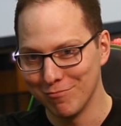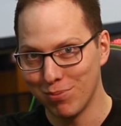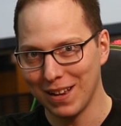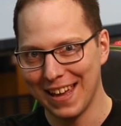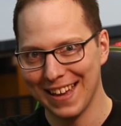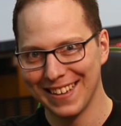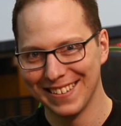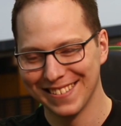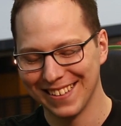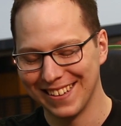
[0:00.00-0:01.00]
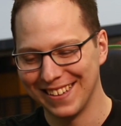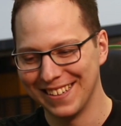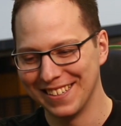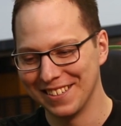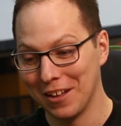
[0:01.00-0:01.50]
plague
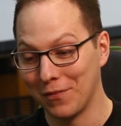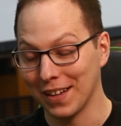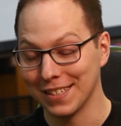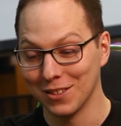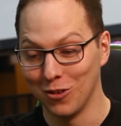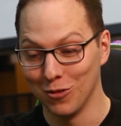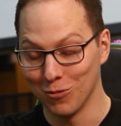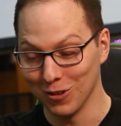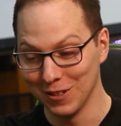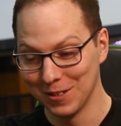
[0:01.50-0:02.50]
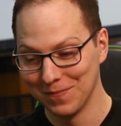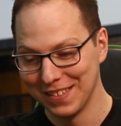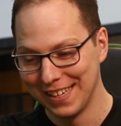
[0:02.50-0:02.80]
affecting the whole world,